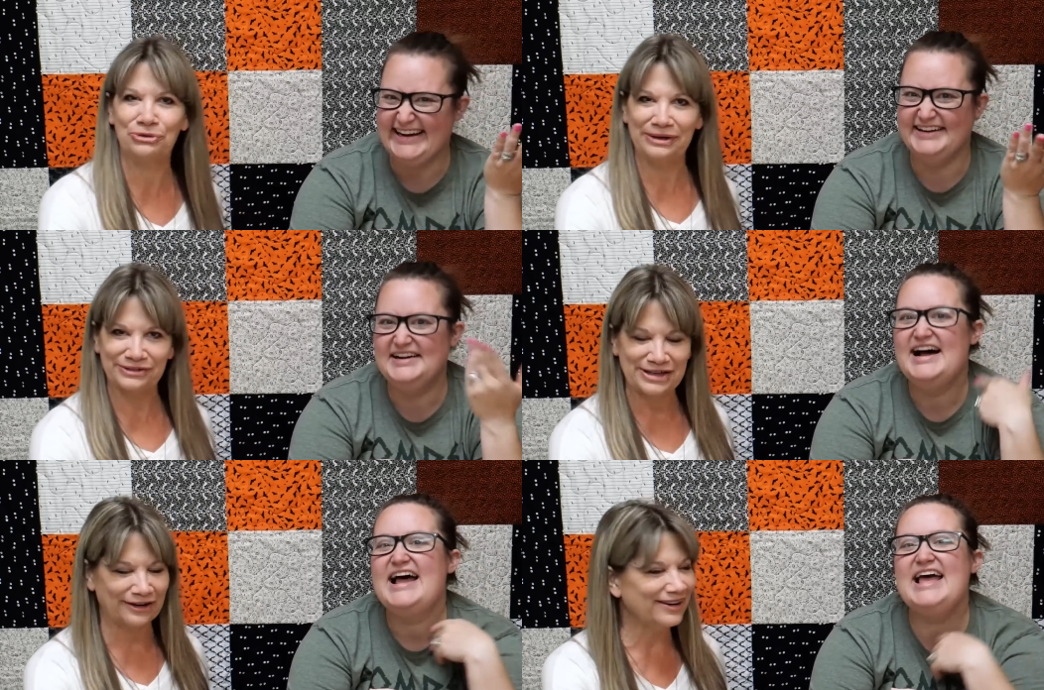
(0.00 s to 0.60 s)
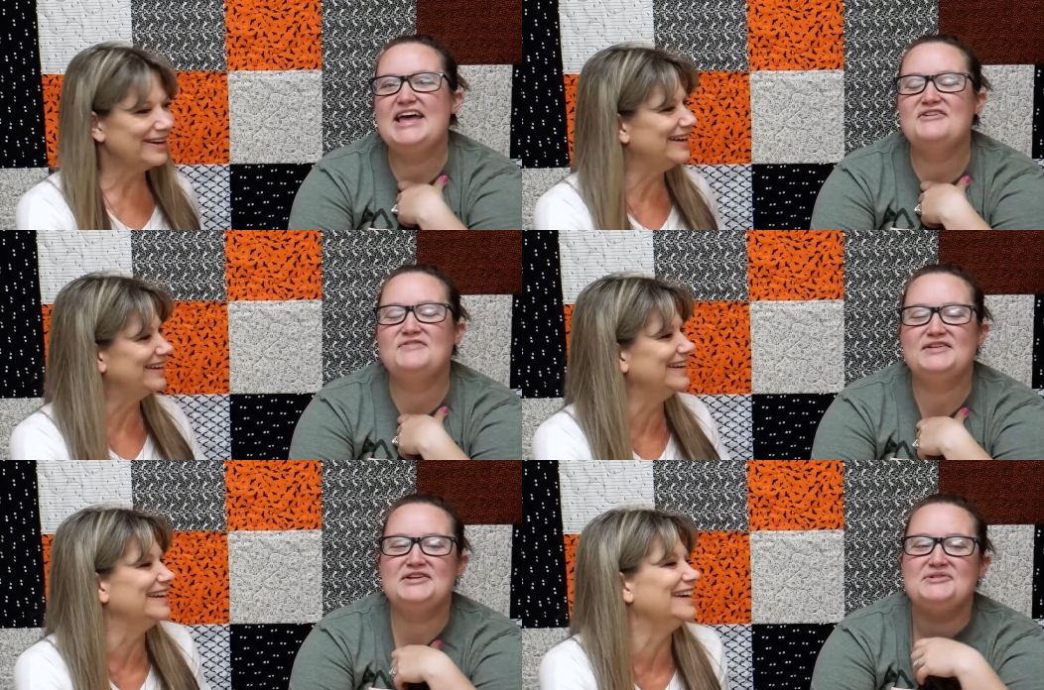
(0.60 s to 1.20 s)
Speaker 1: quilt here.
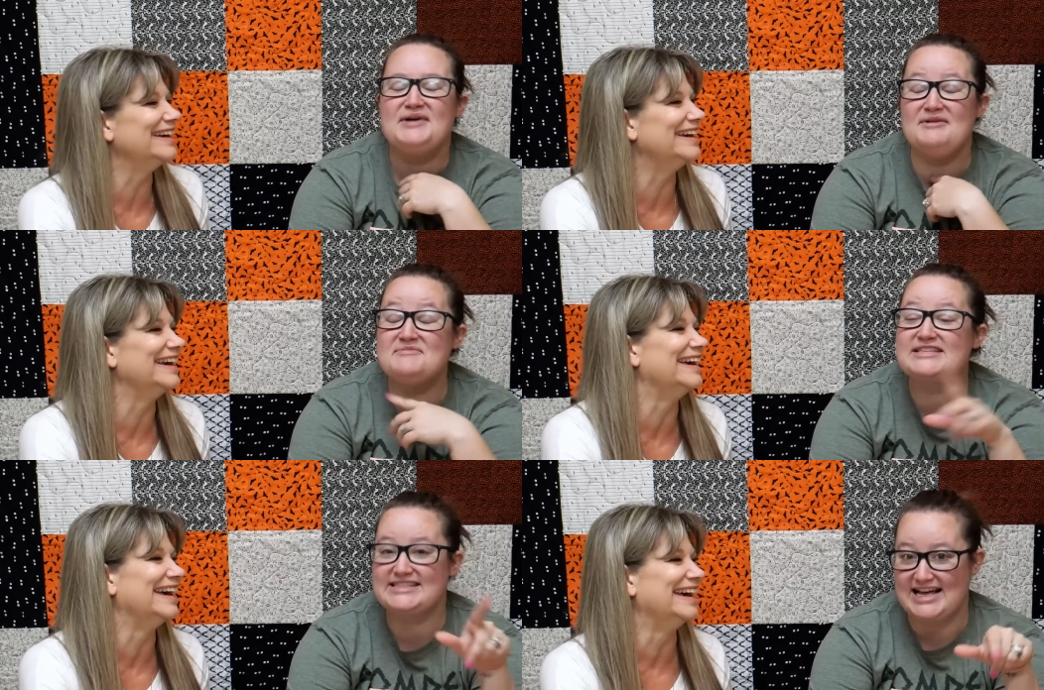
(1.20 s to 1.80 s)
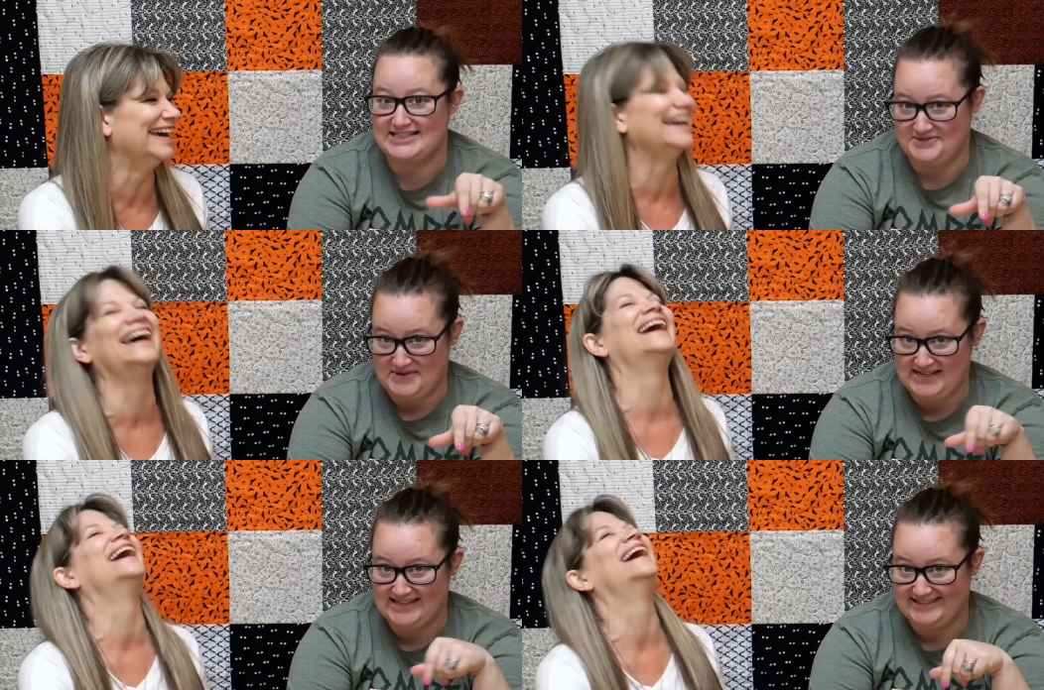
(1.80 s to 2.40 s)
Speaker 2: If you uh, missed last
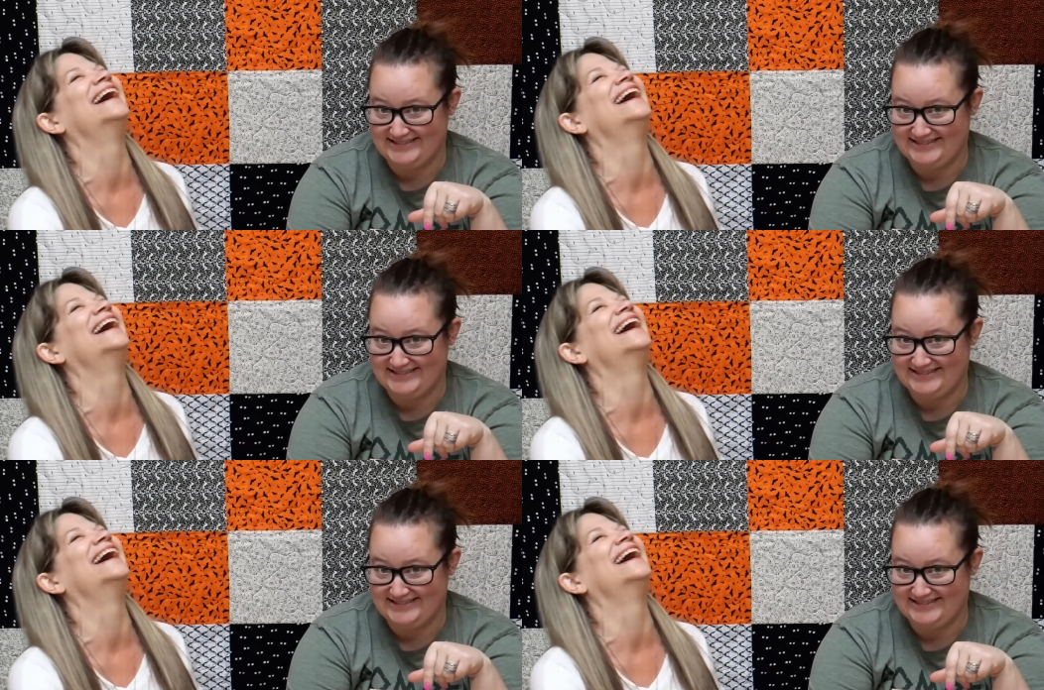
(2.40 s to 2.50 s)
week,